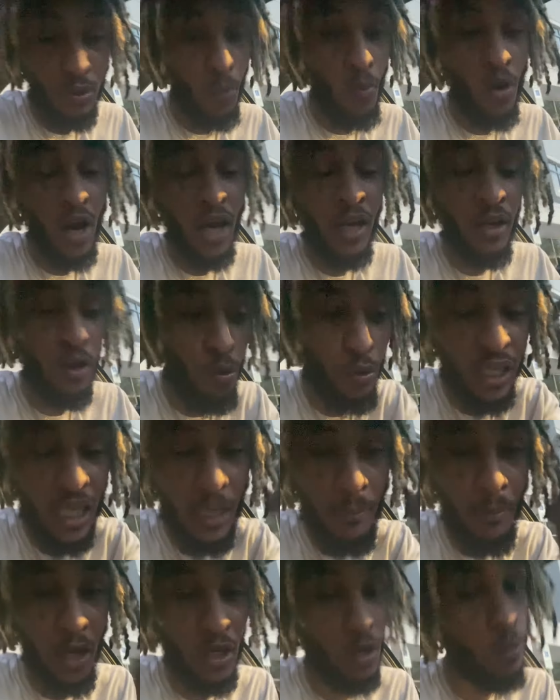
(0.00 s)
one who
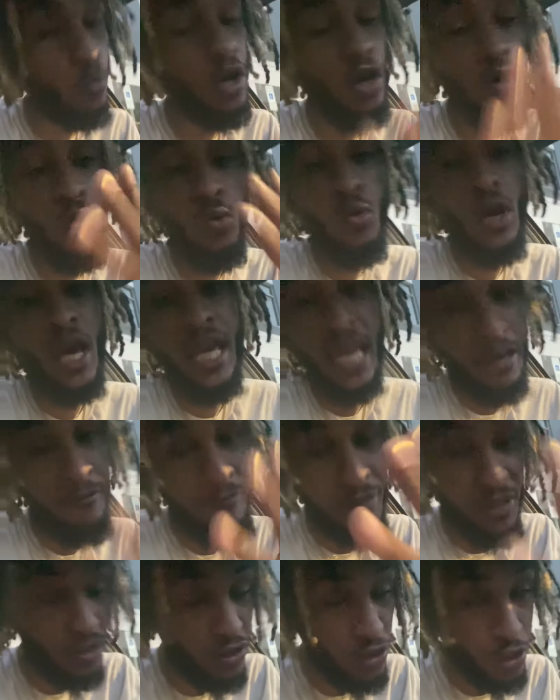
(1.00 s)
keep up, the one who, hey, if
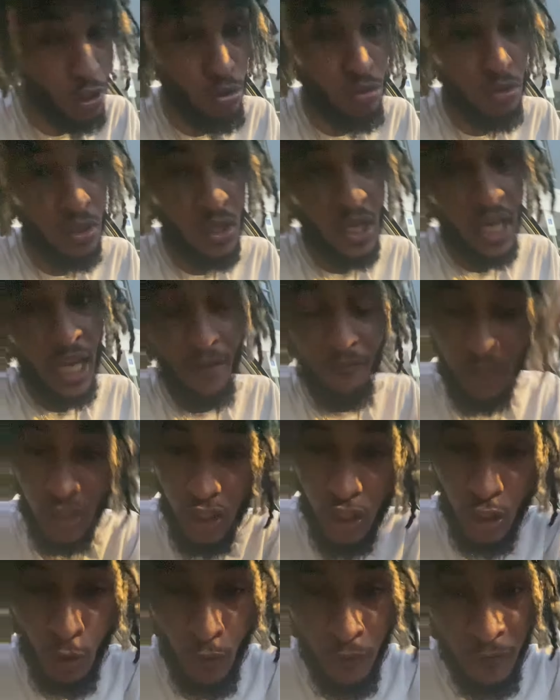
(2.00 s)
it's you, if the
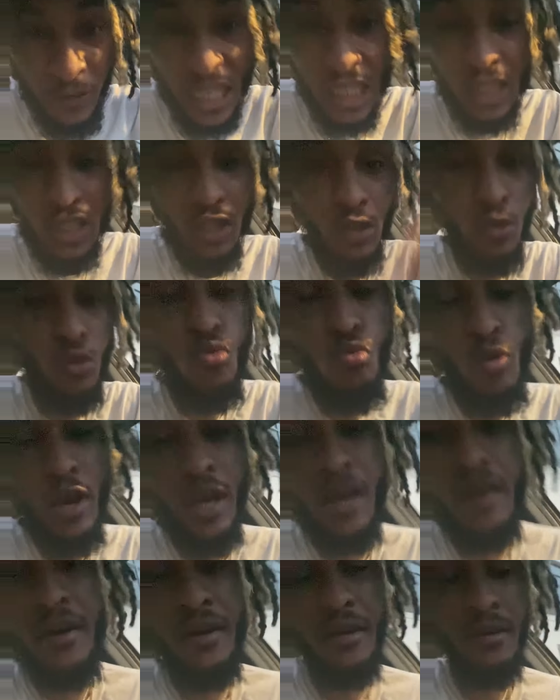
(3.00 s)
shoe fits, then you
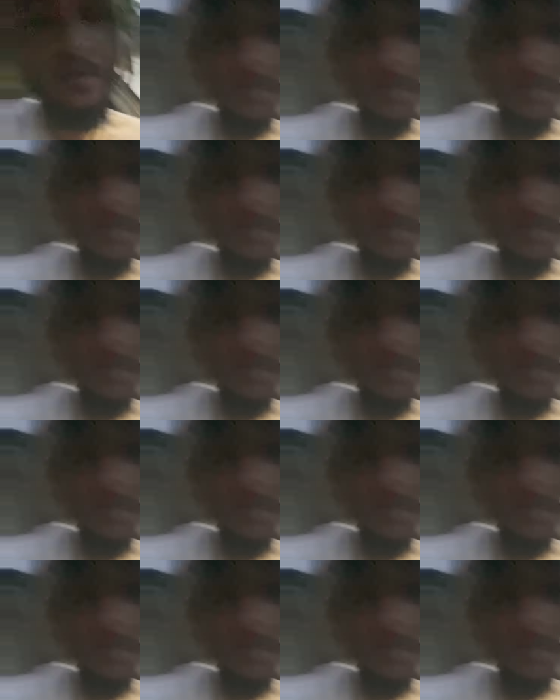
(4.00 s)
wear it.